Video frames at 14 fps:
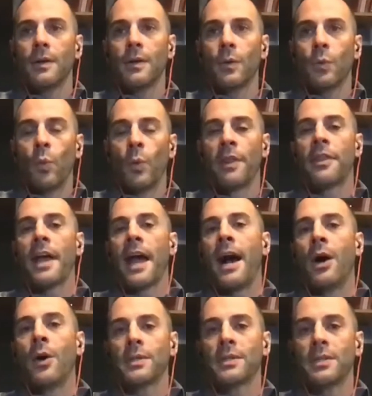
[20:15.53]

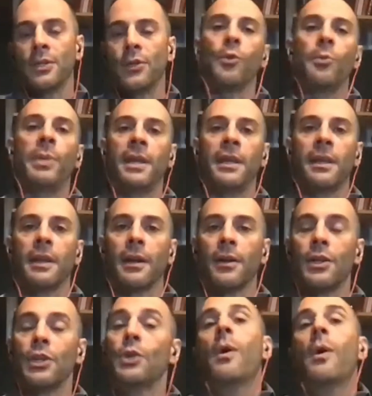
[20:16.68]
without you being there
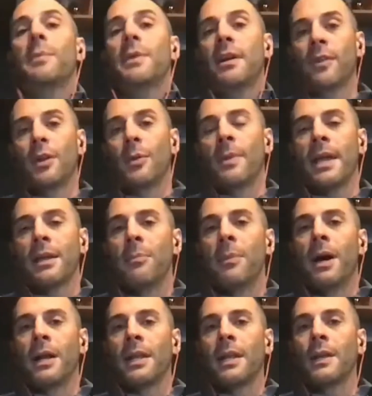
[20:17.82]
you want to Absolutely. be able to make
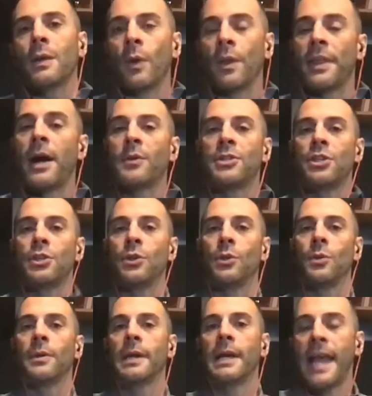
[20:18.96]
money without
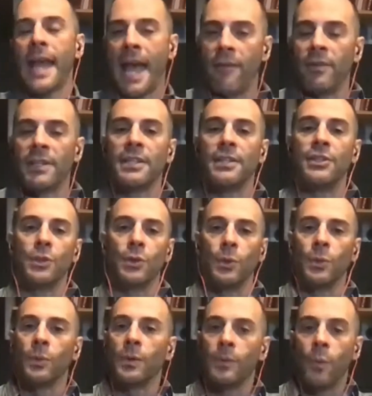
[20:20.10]
you having to
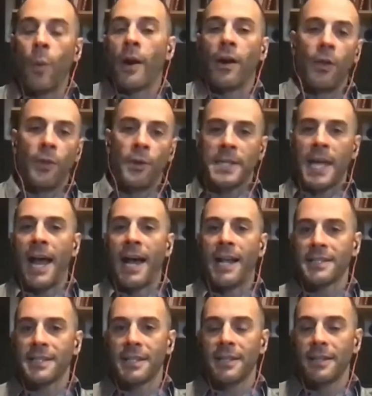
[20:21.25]
do wear all those
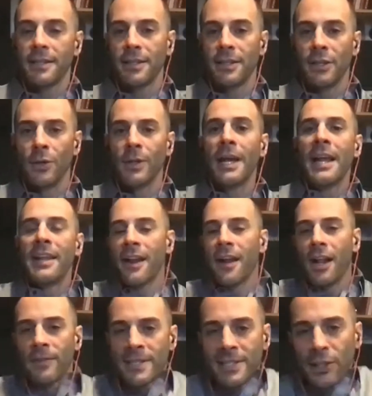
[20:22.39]
hats you know not
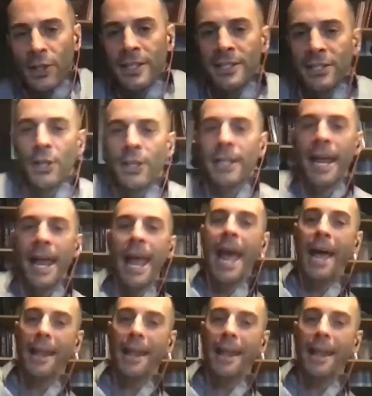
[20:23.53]
all of us look as good in a hat